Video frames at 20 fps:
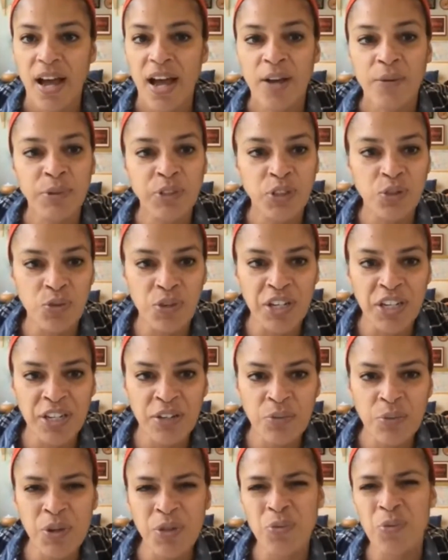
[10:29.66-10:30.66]
I was
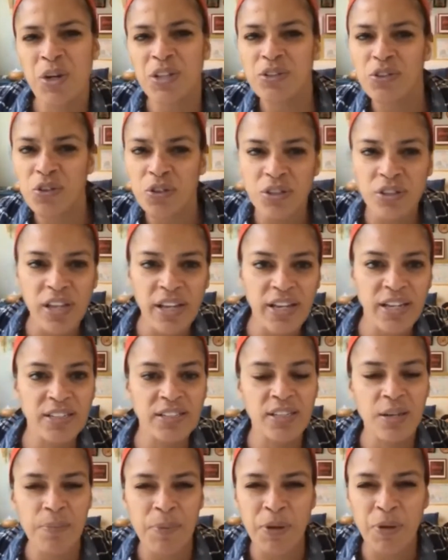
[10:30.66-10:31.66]
greeted with what looked like a
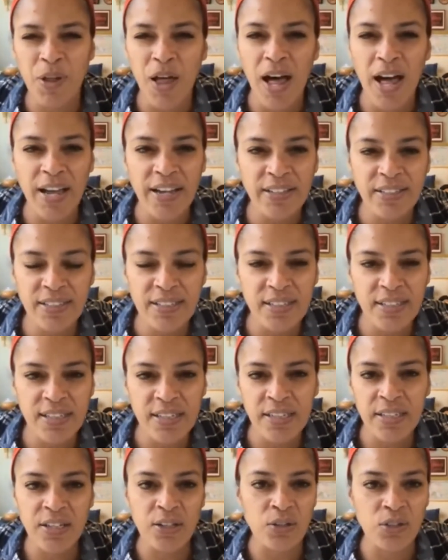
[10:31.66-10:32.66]
typical
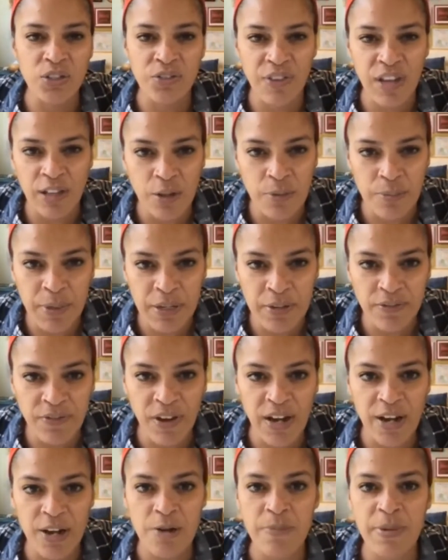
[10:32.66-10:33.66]
IDE or development
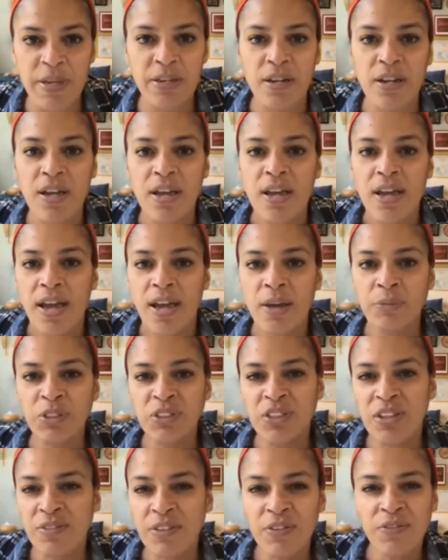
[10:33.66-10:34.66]
environment and
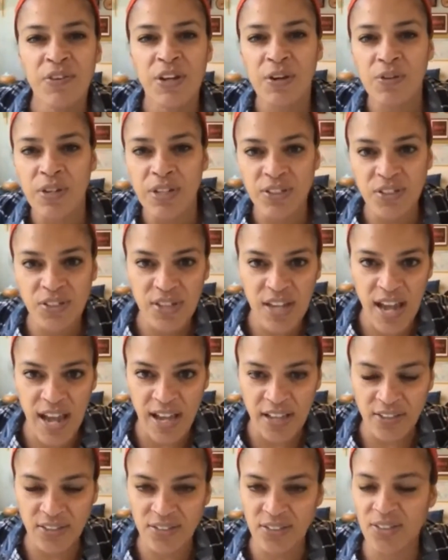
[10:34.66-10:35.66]
was given various
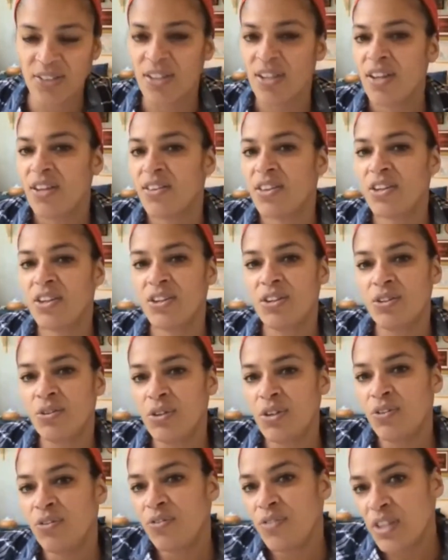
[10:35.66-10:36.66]
tasks that
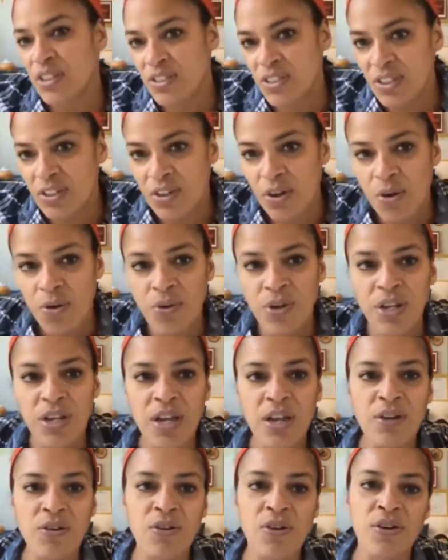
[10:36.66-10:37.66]
included fixing
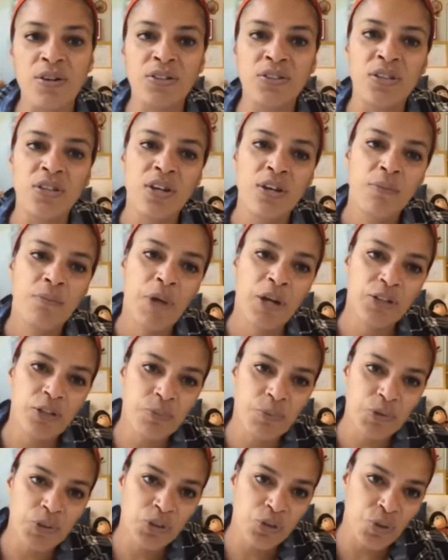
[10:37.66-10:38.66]
coding errors,
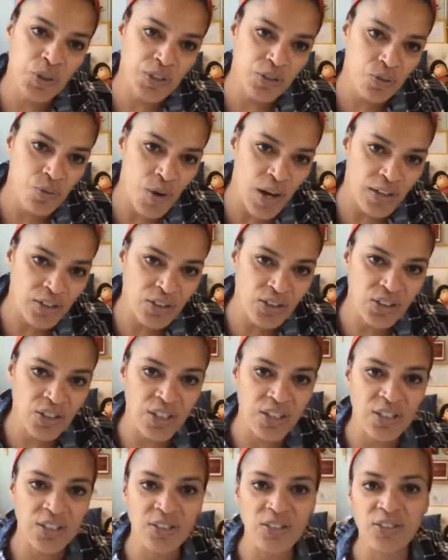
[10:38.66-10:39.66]
multiple choice
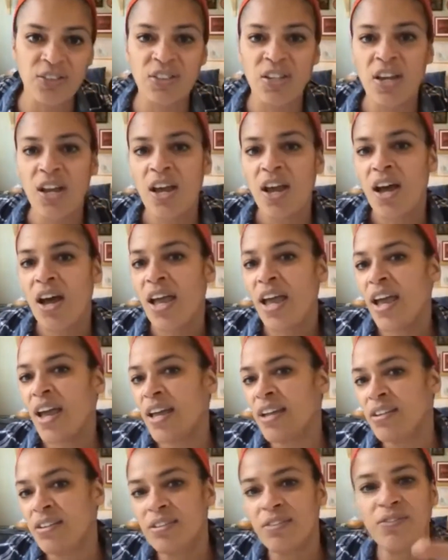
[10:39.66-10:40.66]
questions,
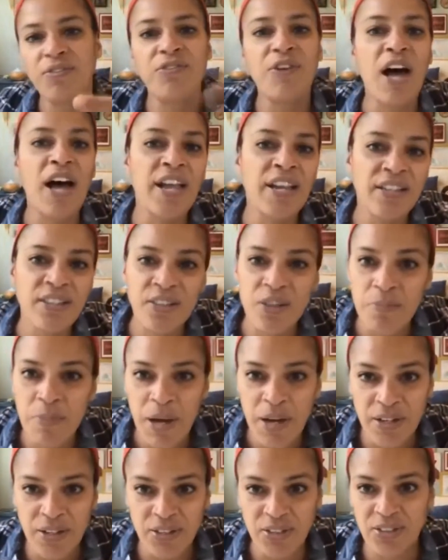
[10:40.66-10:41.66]
and find the
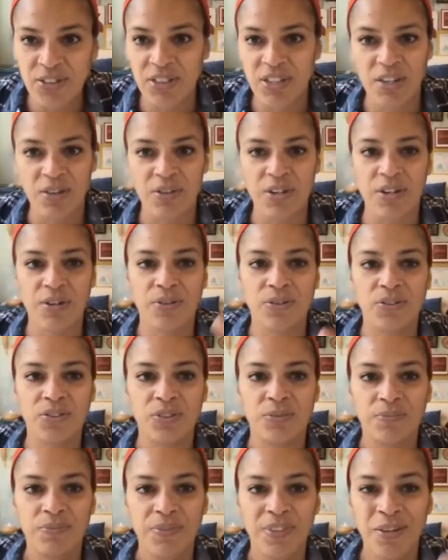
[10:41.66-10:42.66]
bug
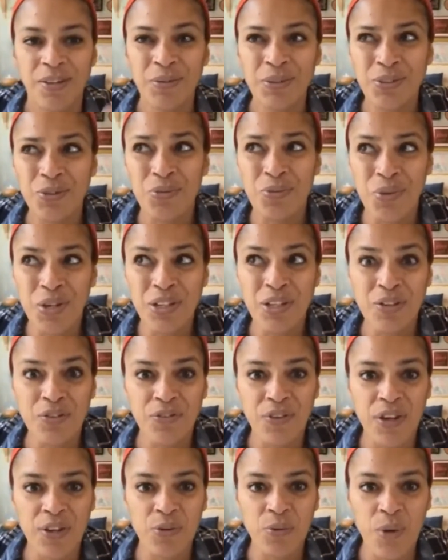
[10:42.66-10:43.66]
scenarios. It was a
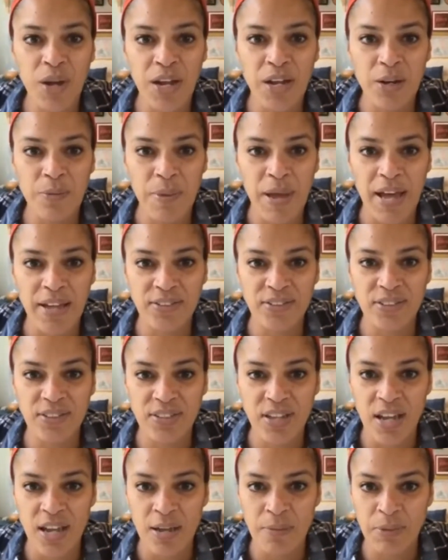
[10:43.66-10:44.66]
really fun way to pass
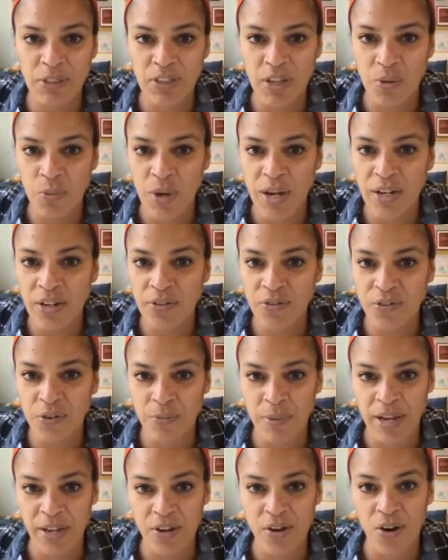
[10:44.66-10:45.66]
the time as I waited
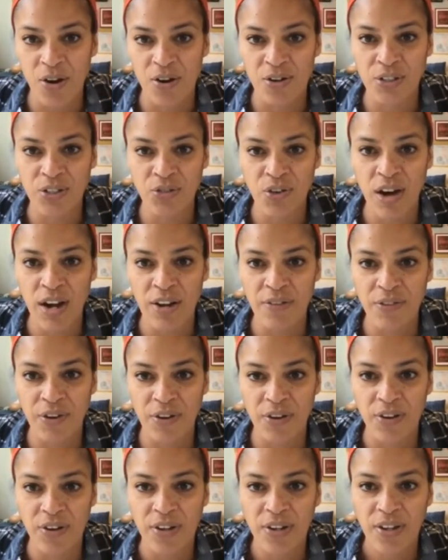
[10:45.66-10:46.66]
for my car and
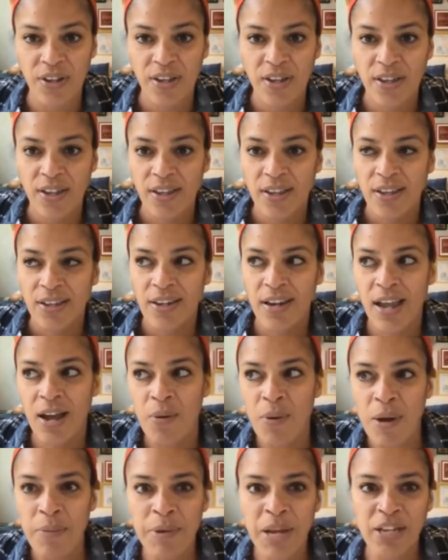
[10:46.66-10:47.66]
driver.
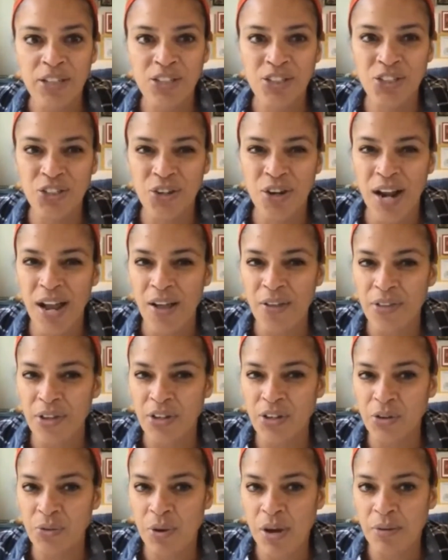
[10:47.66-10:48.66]
Now, I'm not sure how
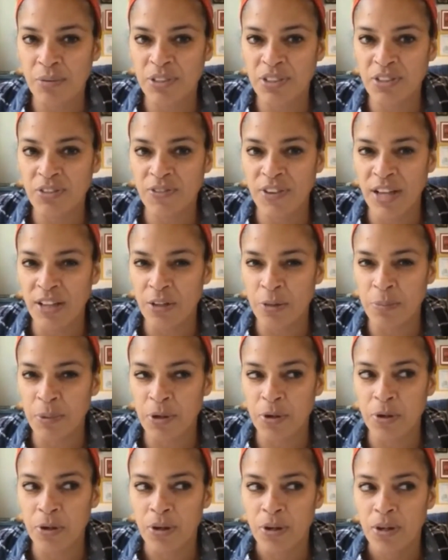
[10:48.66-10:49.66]
they knew I was a
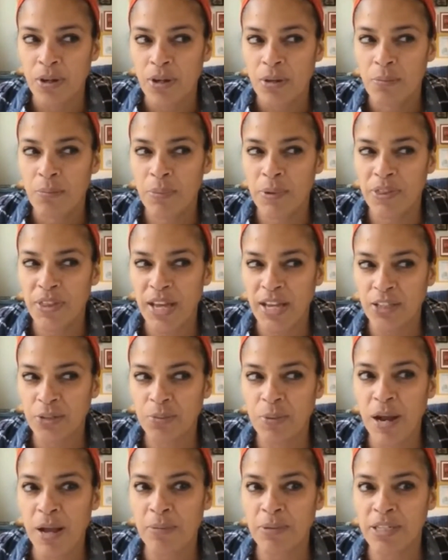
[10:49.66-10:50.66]
developer, but
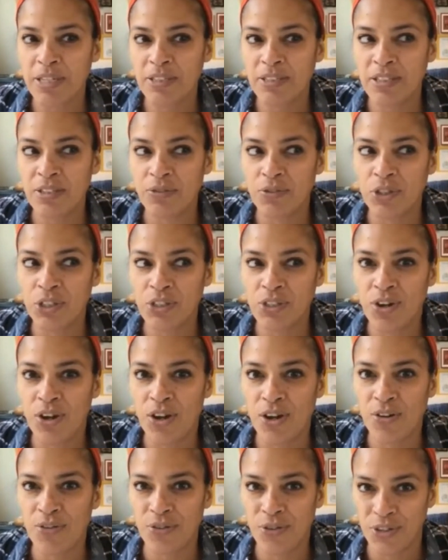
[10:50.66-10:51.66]
that's probably a different
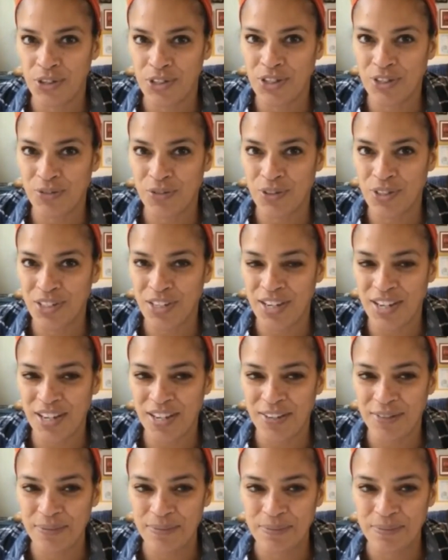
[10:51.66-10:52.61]
talk for a different day.